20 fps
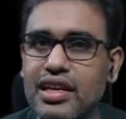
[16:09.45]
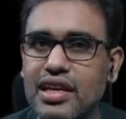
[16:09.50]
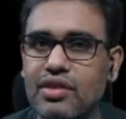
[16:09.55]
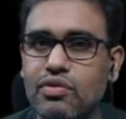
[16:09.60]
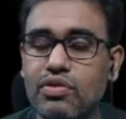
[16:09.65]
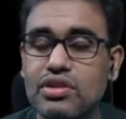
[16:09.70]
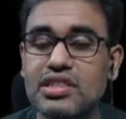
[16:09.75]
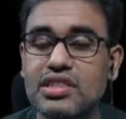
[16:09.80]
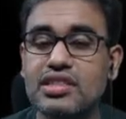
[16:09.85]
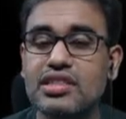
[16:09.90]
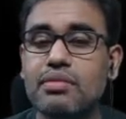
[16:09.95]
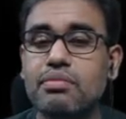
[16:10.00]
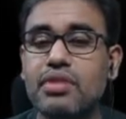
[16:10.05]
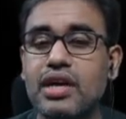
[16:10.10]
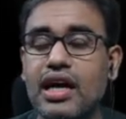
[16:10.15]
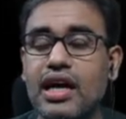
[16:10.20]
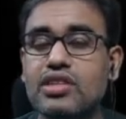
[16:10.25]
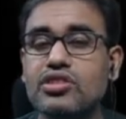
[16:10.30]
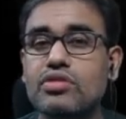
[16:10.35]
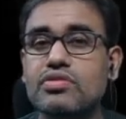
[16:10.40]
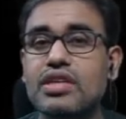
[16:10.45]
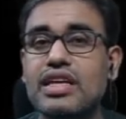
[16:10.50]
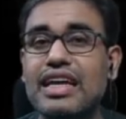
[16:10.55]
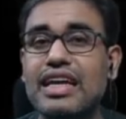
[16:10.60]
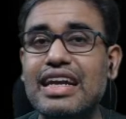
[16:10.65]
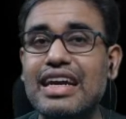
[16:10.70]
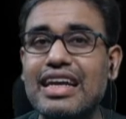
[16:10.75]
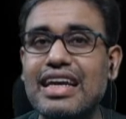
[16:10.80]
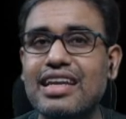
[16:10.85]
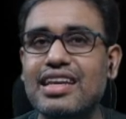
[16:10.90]
which is a branch of the
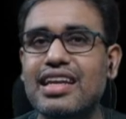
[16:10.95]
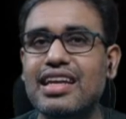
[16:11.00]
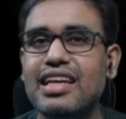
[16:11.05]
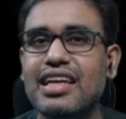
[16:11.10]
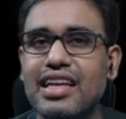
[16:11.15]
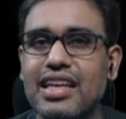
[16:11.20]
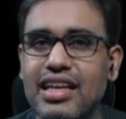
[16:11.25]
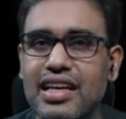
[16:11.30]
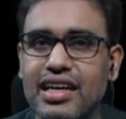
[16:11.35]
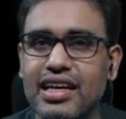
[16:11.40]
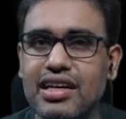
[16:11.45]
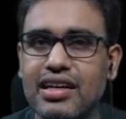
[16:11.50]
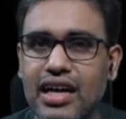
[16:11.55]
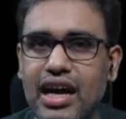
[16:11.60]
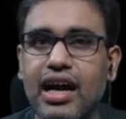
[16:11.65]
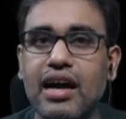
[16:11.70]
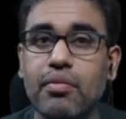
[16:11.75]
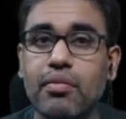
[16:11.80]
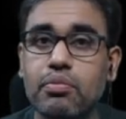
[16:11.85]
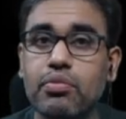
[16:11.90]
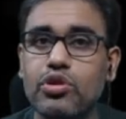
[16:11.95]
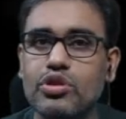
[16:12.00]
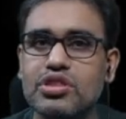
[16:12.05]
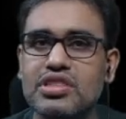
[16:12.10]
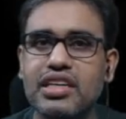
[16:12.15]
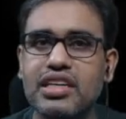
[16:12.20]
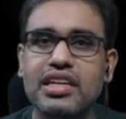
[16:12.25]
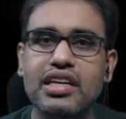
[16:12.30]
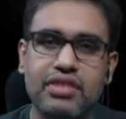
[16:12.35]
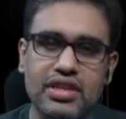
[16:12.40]
internal iliac
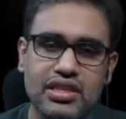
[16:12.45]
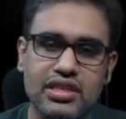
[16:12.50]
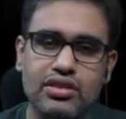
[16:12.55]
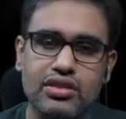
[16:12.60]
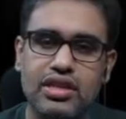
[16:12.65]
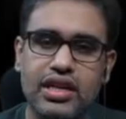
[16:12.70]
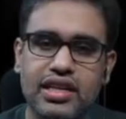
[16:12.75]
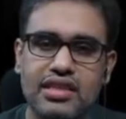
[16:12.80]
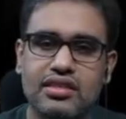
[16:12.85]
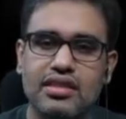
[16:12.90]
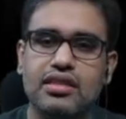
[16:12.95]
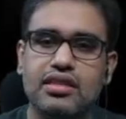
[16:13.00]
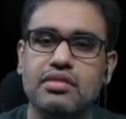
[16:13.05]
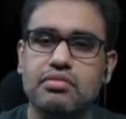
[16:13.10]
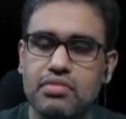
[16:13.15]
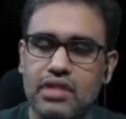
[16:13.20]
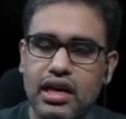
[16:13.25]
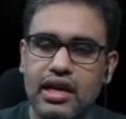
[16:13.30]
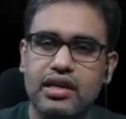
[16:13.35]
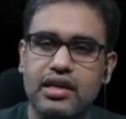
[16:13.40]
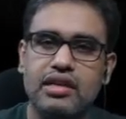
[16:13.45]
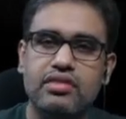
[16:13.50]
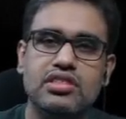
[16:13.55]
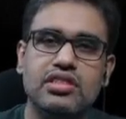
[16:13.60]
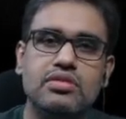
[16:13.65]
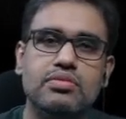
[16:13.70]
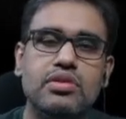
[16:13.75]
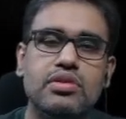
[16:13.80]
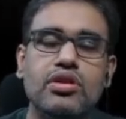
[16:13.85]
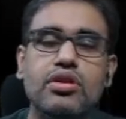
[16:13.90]
posterior division. That is the artery which is
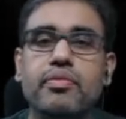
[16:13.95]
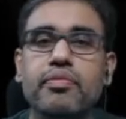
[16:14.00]
below.